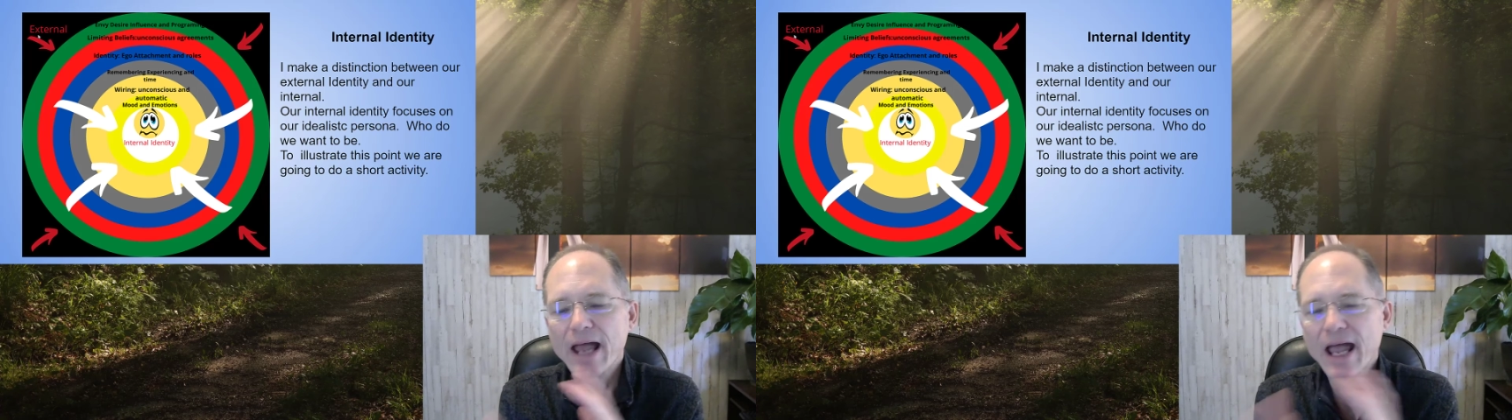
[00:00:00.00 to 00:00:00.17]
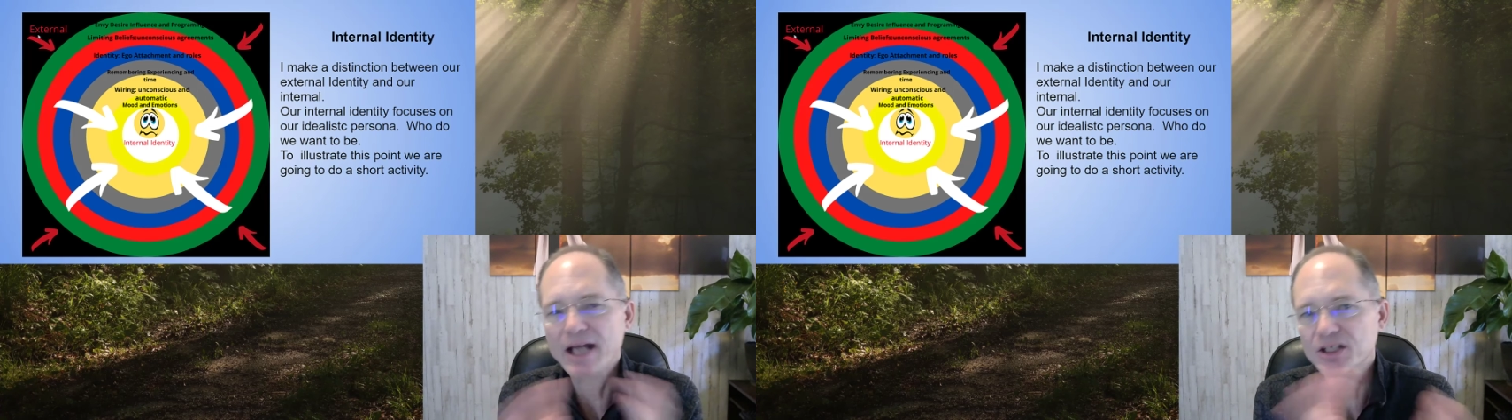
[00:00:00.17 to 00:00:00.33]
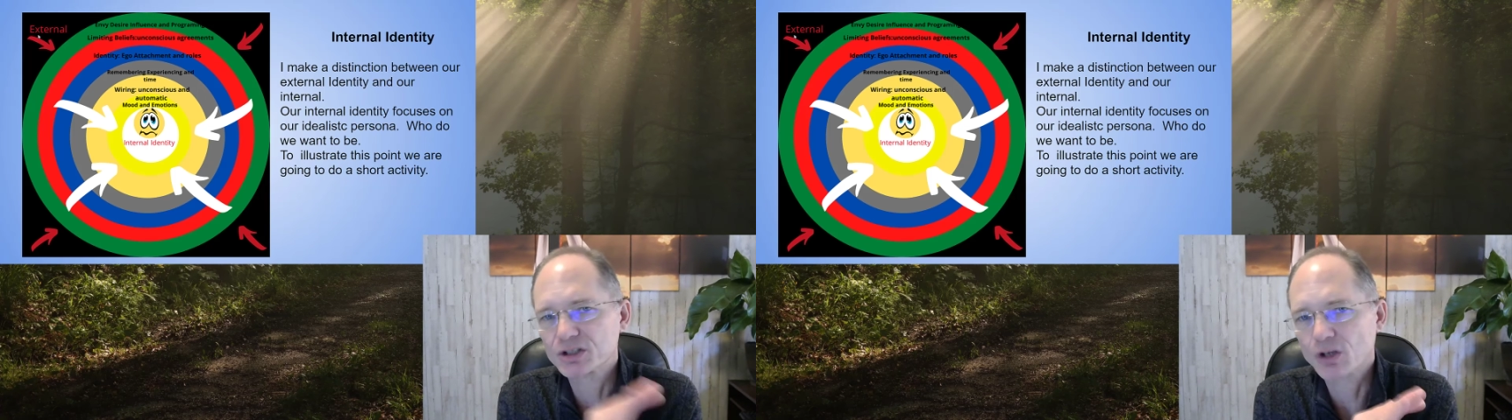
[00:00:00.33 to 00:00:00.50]

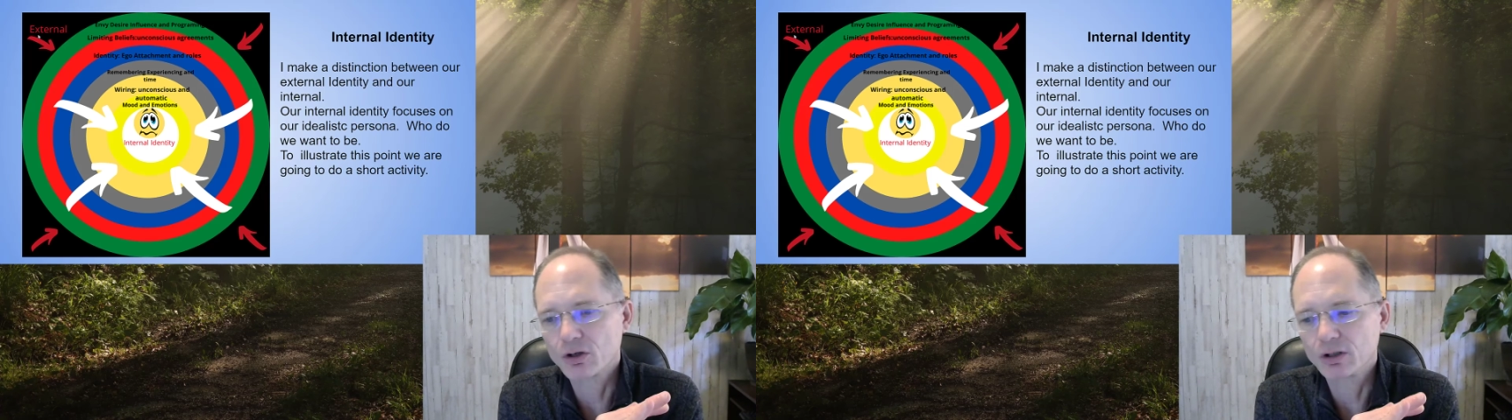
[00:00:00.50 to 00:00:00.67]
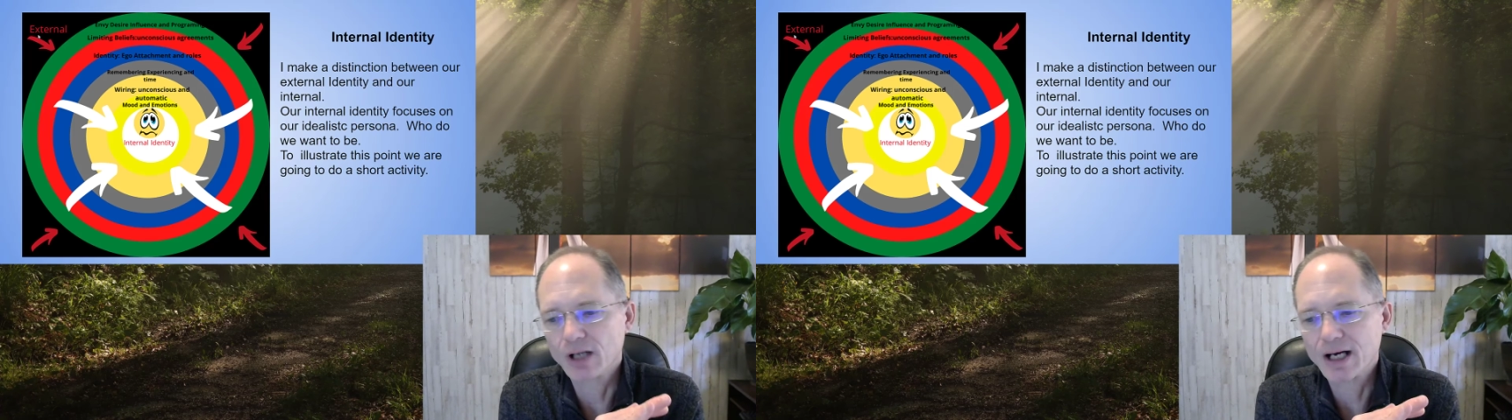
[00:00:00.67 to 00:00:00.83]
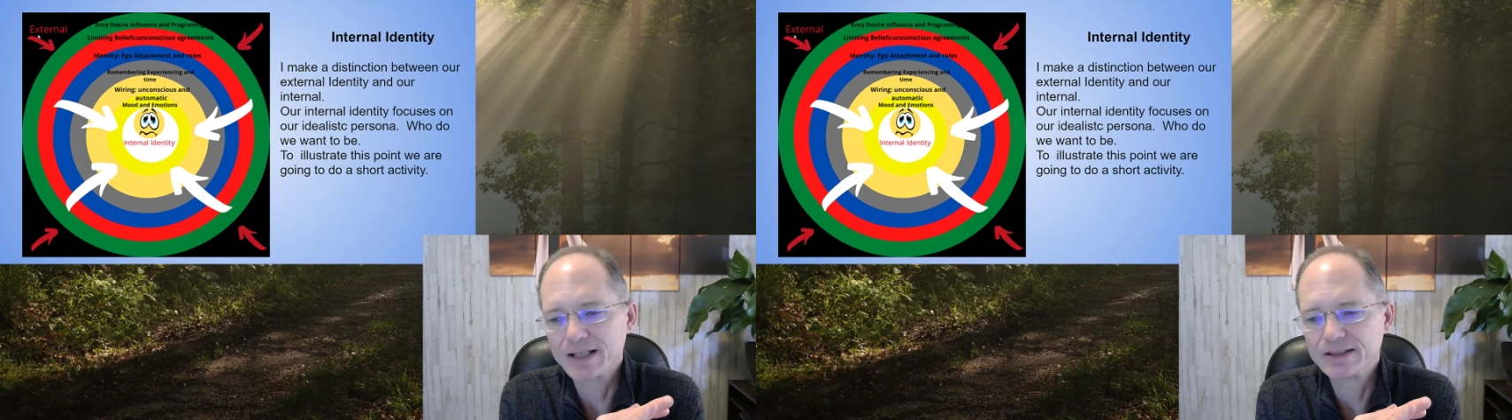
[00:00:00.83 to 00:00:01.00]
external
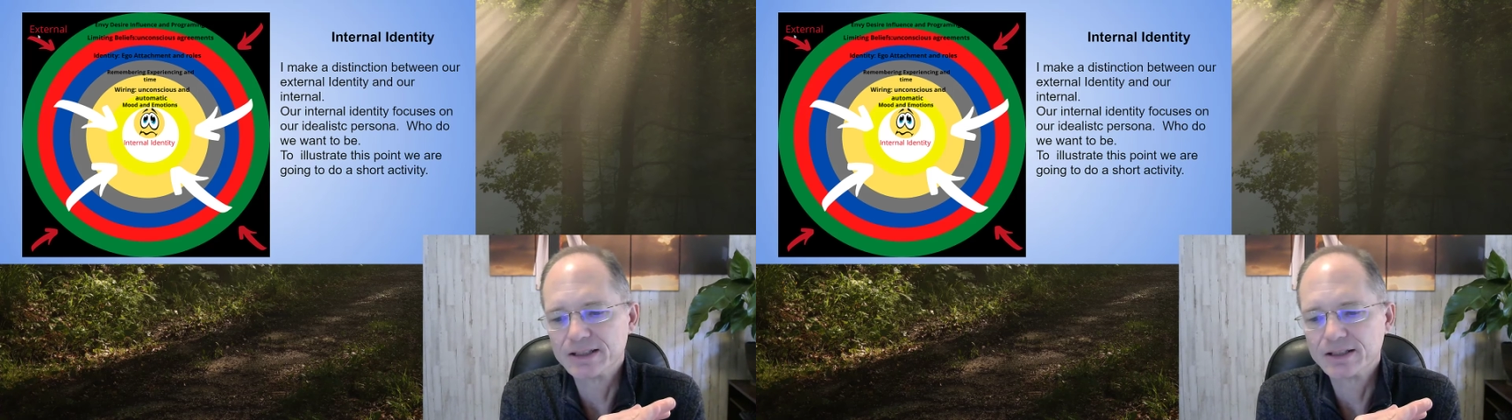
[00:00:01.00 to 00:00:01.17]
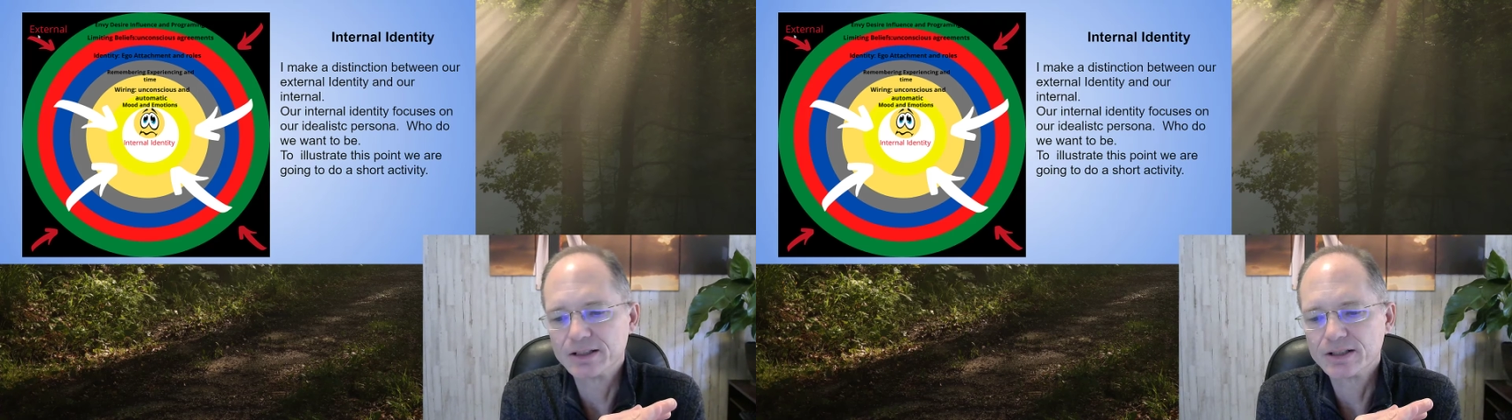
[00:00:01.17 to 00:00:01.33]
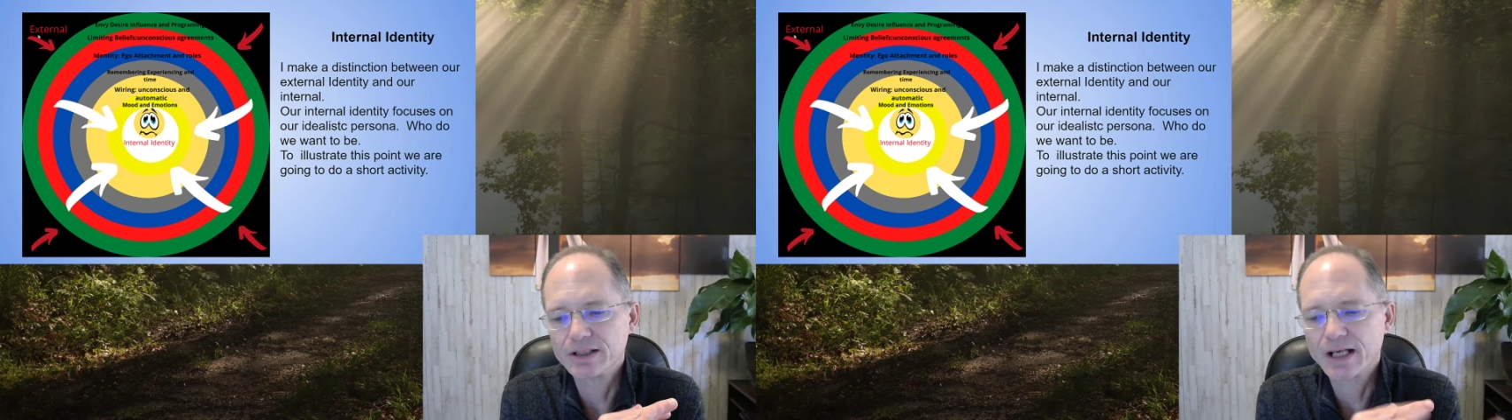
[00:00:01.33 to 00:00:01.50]

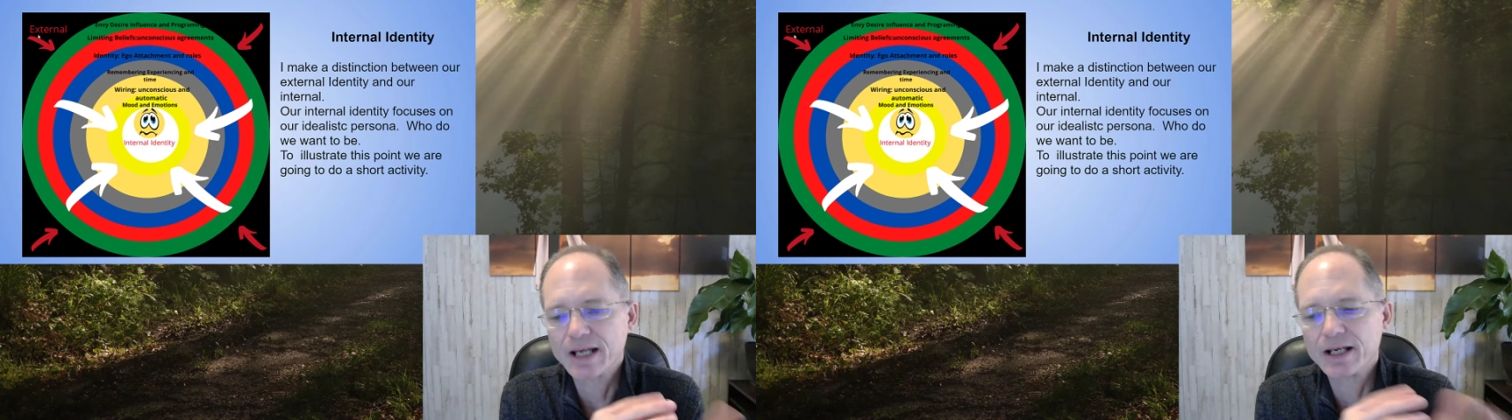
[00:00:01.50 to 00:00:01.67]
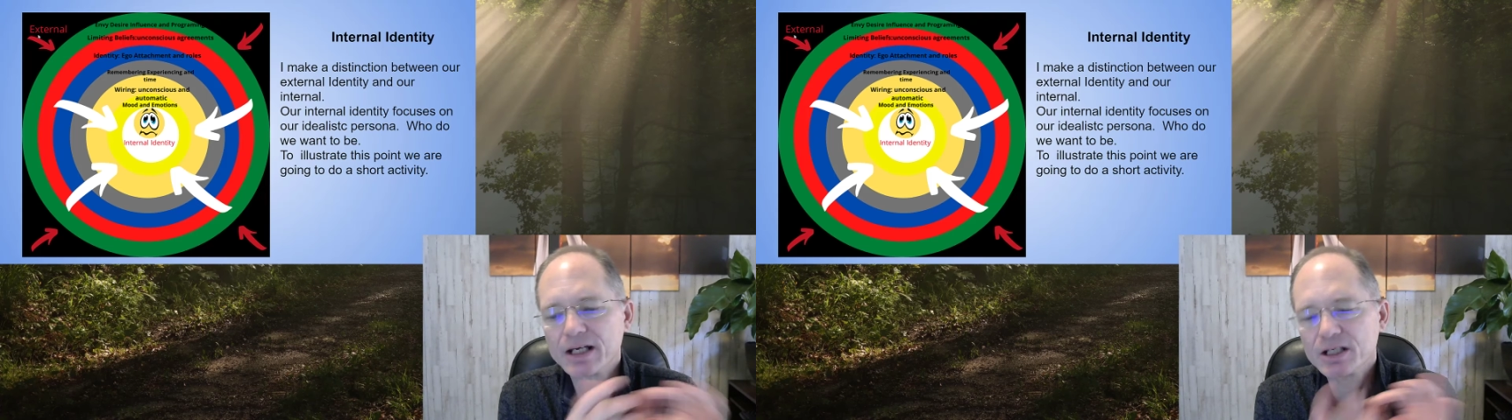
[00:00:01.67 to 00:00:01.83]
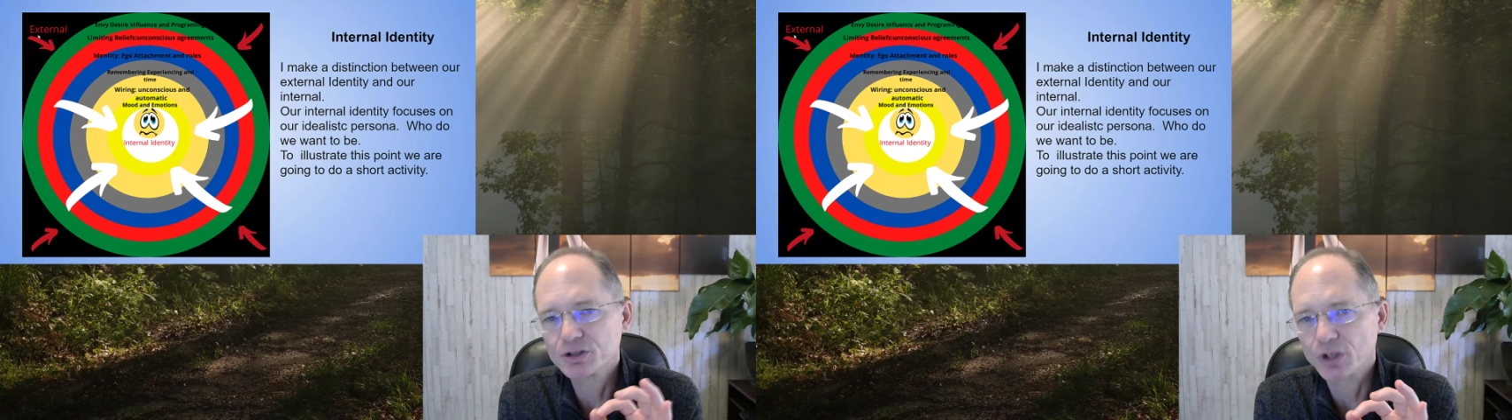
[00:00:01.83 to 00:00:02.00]
identity and
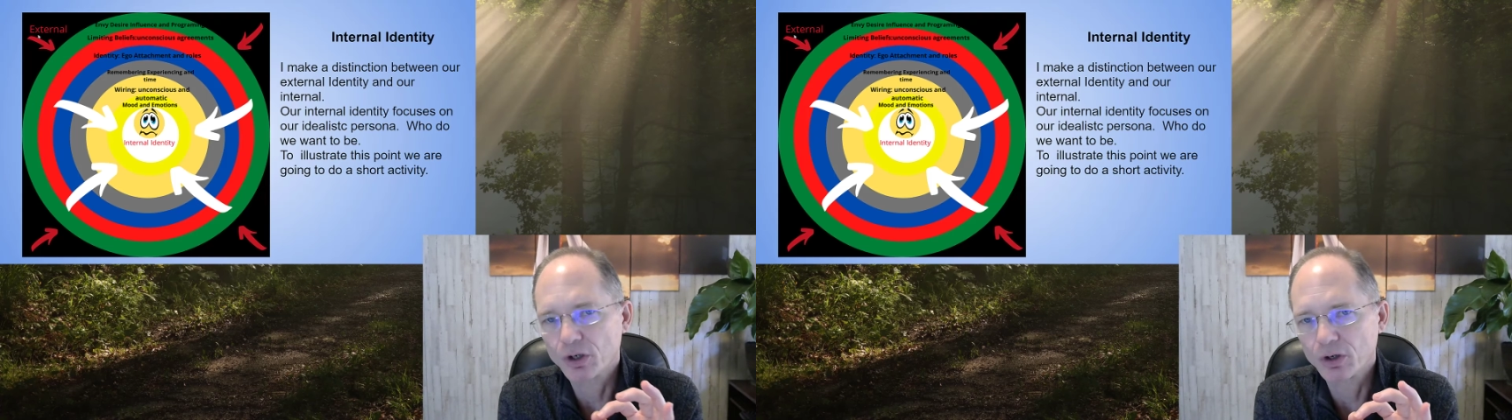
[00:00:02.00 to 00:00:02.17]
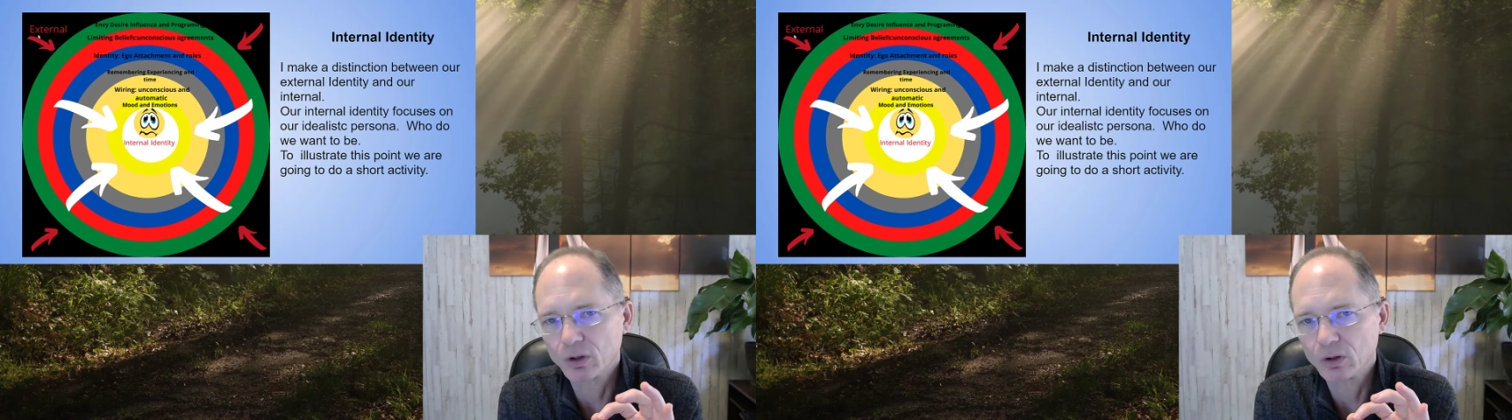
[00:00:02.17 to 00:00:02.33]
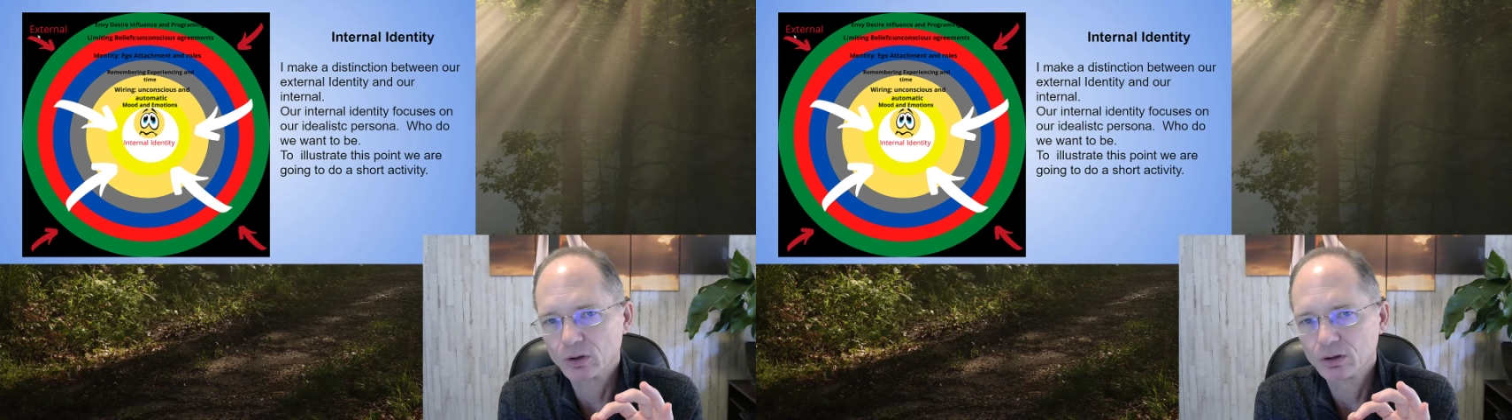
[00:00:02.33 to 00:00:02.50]
internal.